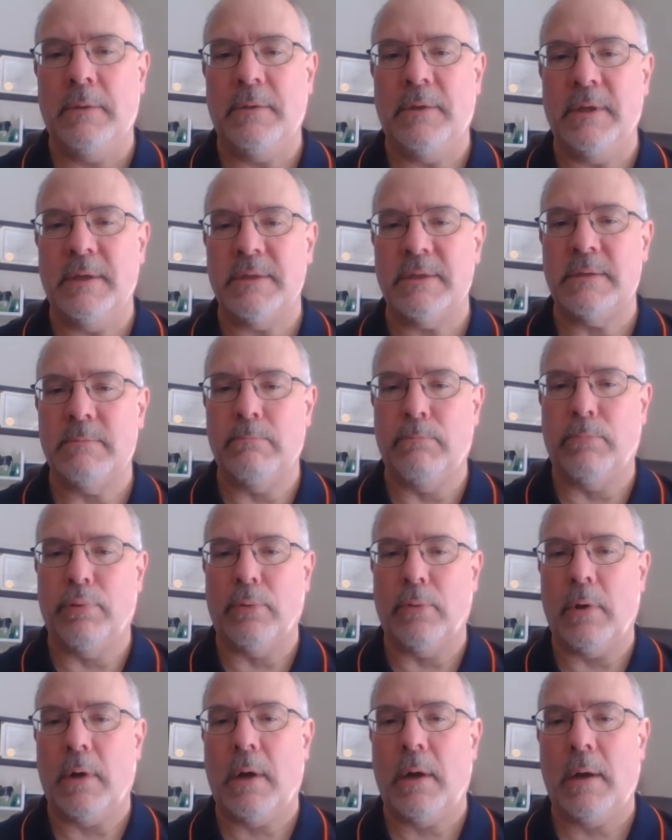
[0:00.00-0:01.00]
this
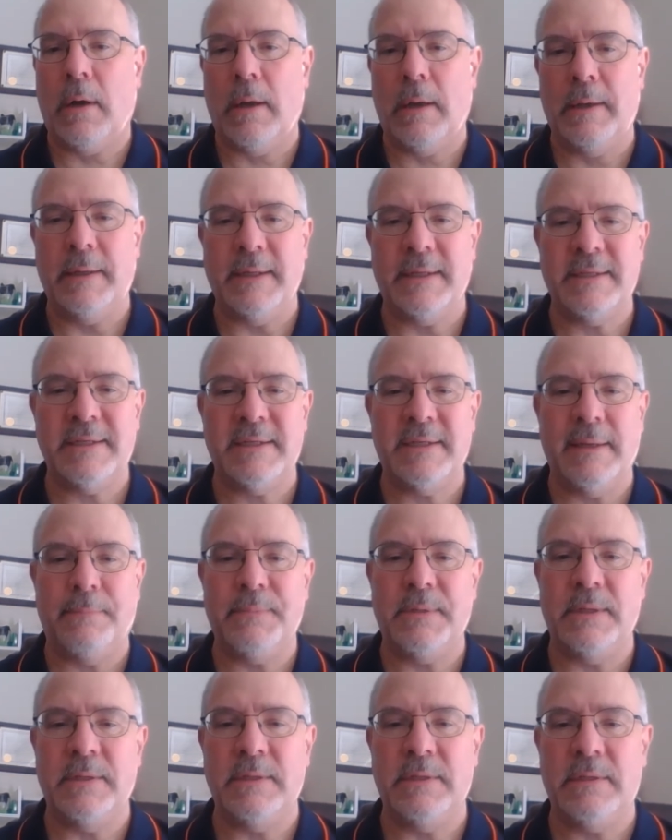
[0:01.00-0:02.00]
broad
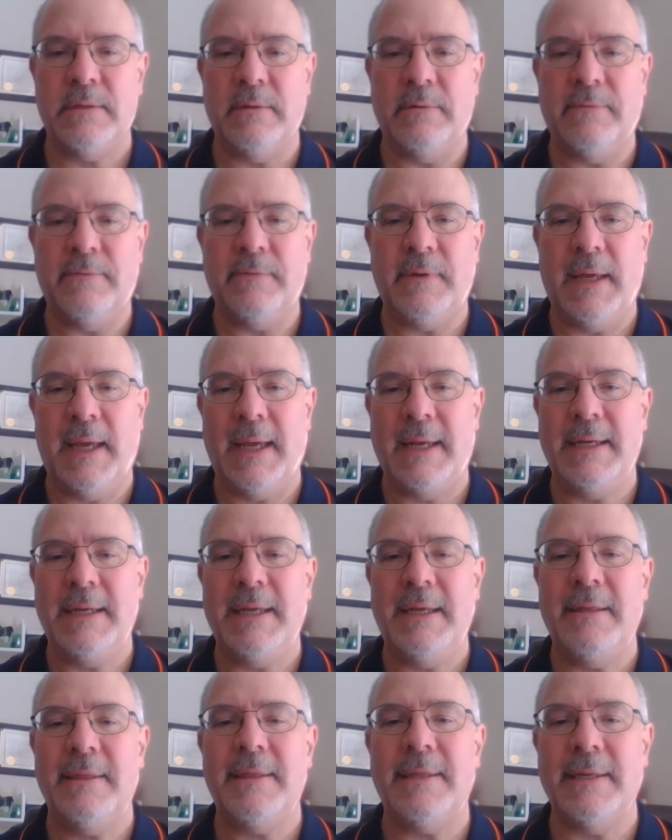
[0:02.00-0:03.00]
acceptance of
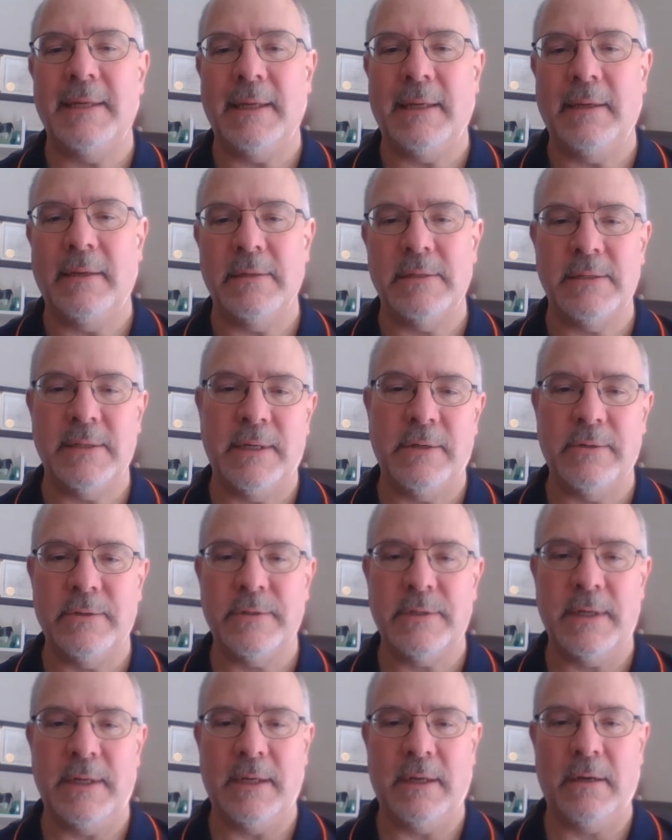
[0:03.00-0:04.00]
anything as
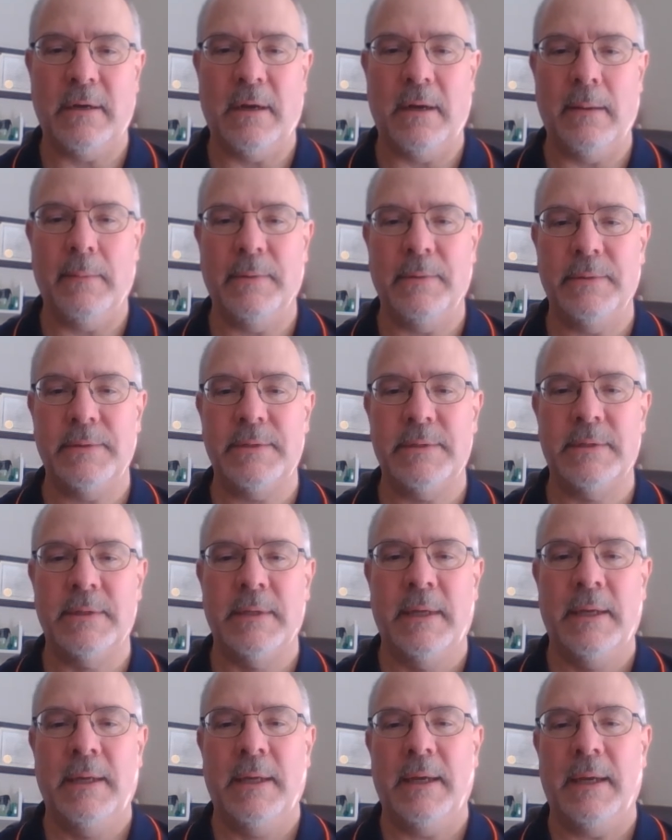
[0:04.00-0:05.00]
interstate commerce,
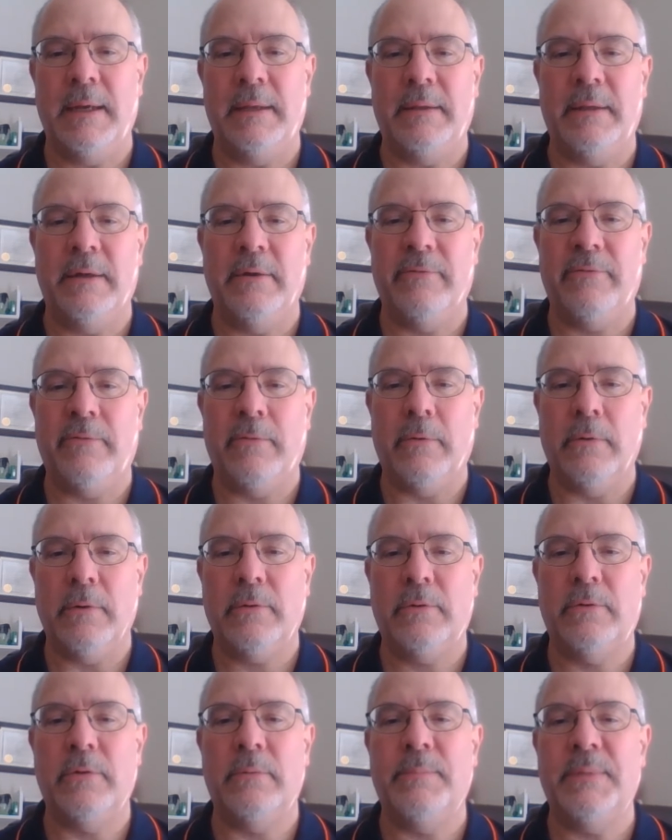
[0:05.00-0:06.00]
and therefore
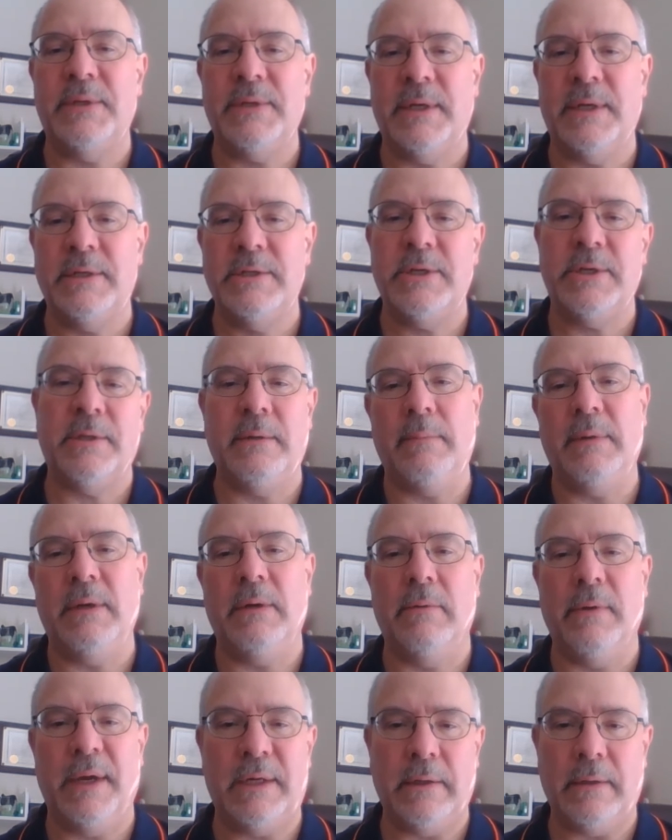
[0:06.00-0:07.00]
could potentially be
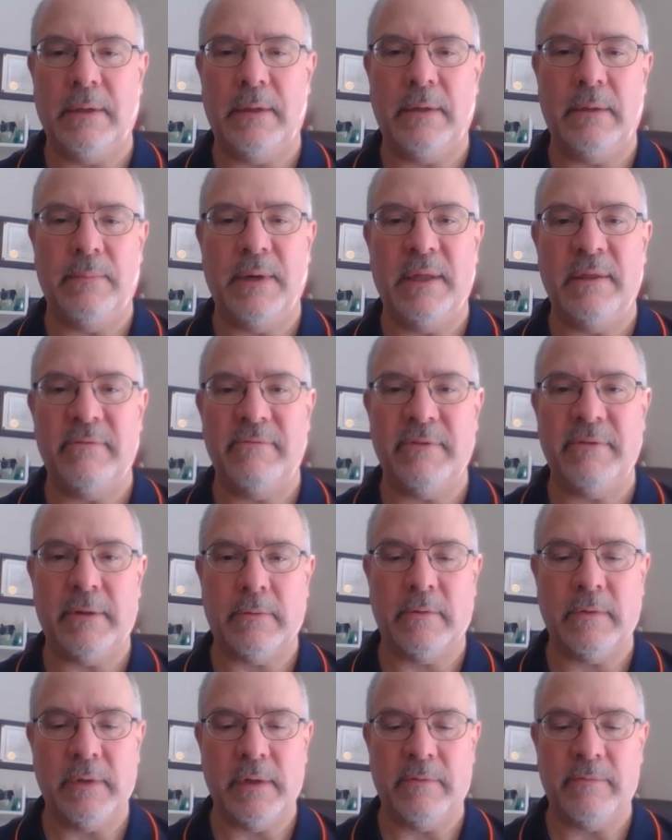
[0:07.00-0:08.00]
regulated by the
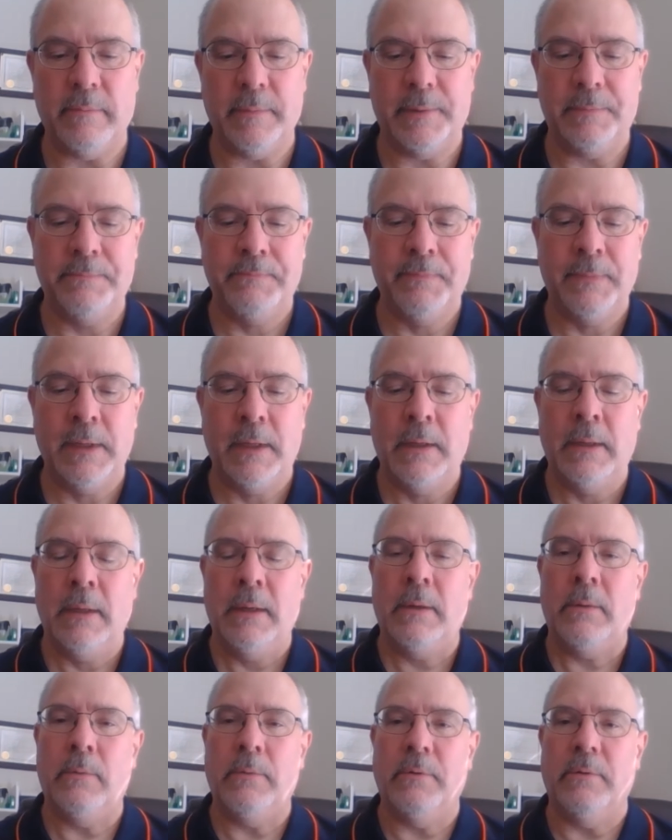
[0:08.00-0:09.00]
federal government.
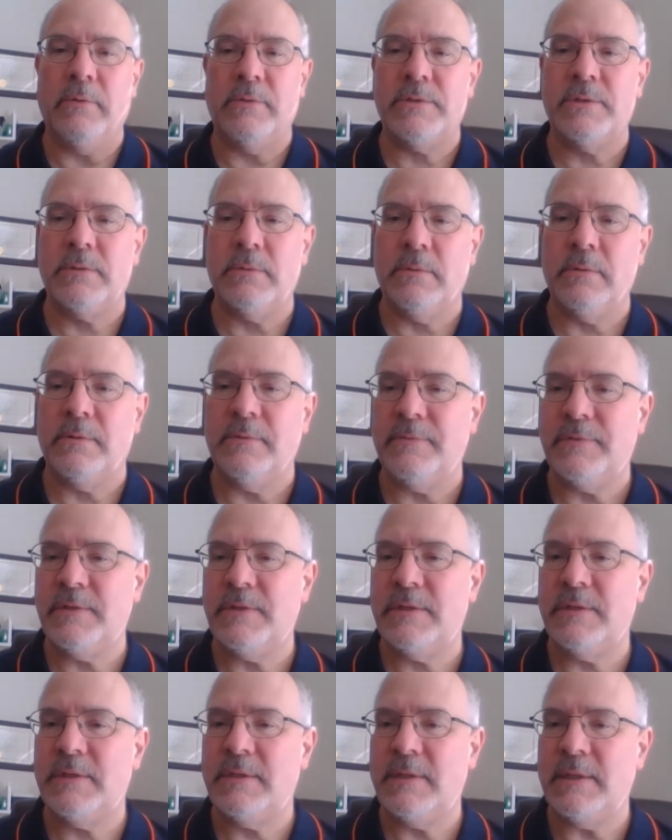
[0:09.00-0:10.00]
We're sort of
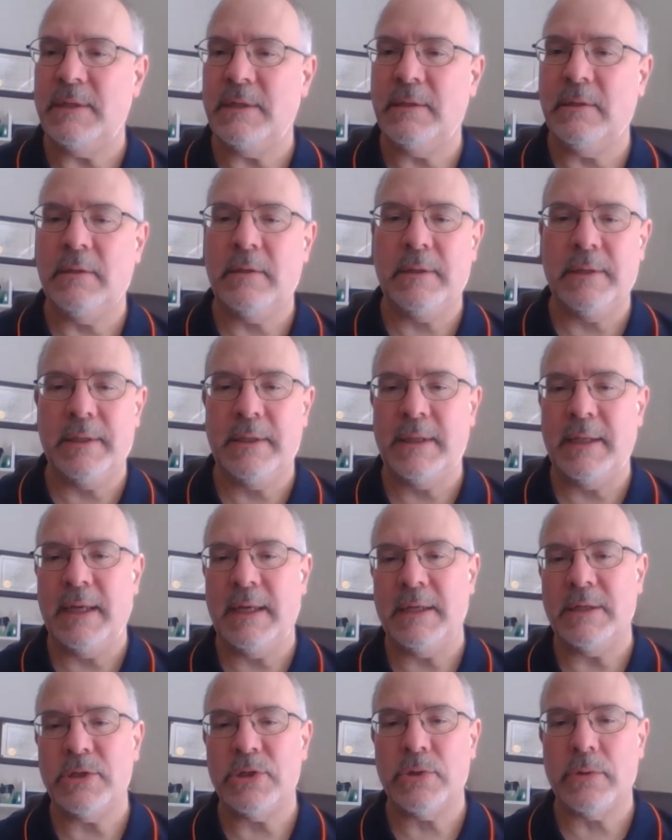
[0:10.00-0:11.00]
still in
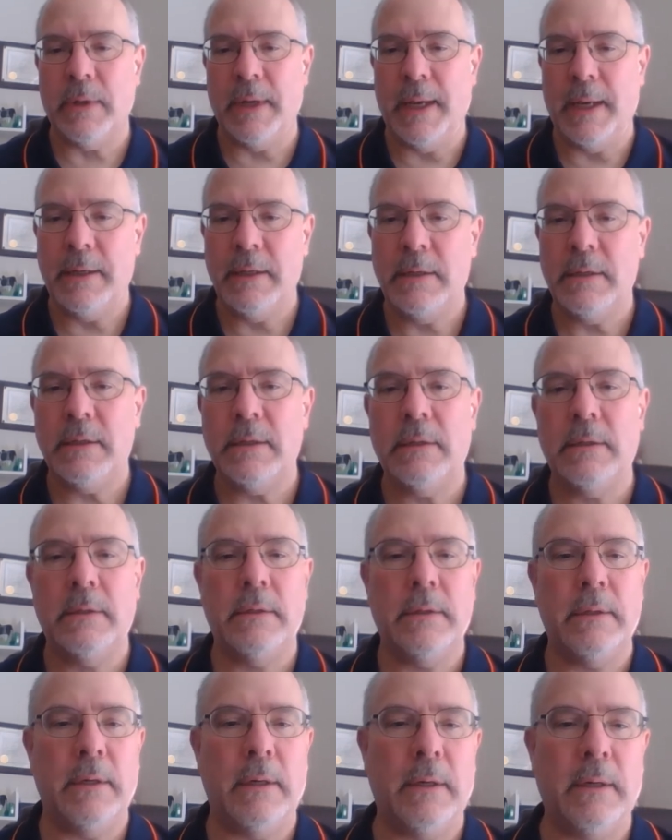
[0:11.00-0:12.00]
that trend.
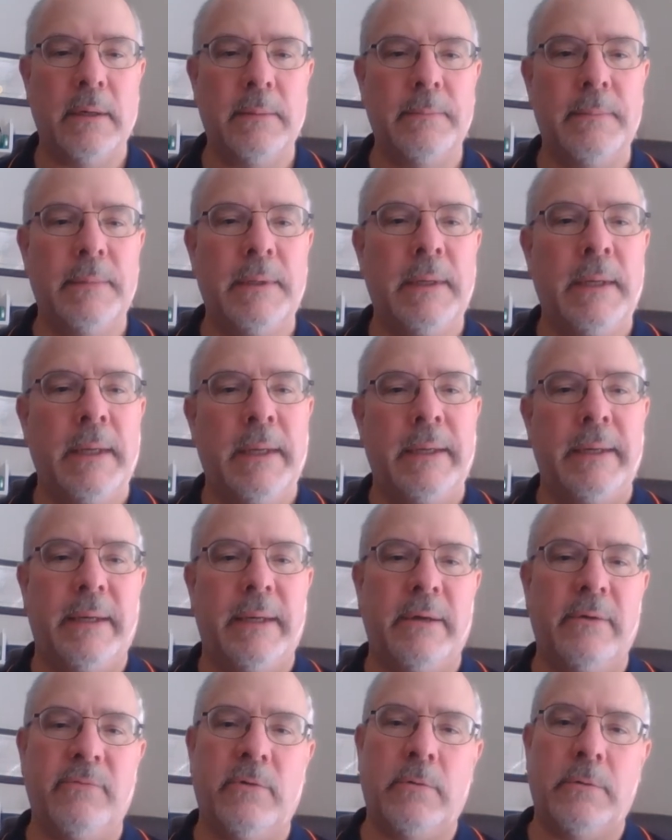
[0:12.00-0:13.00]
Now,
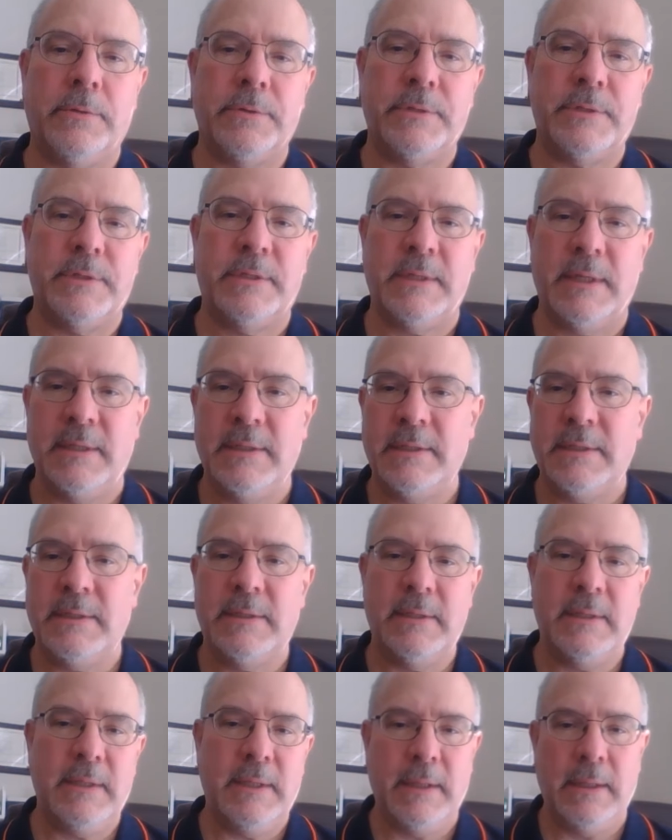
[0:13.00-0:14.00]
of course,
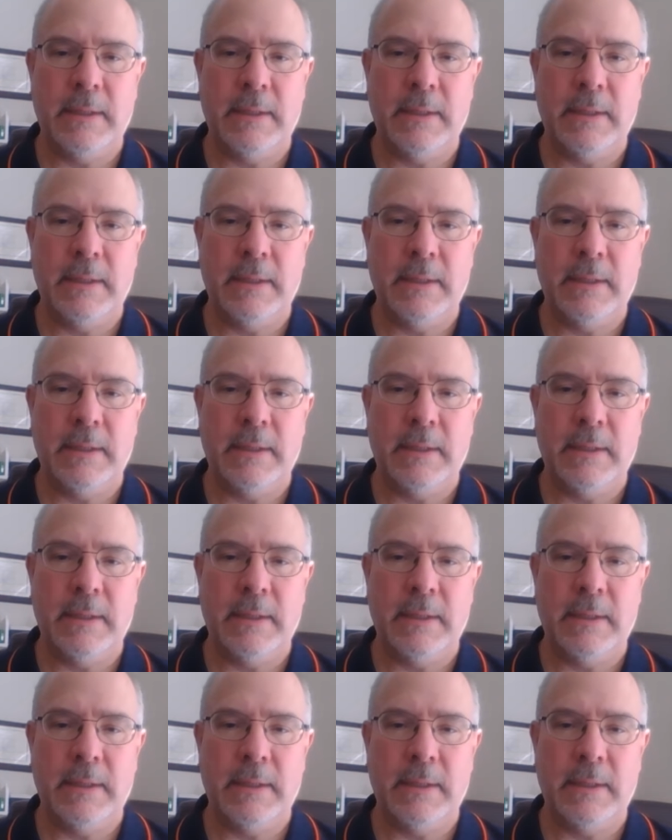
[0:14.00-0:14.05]
since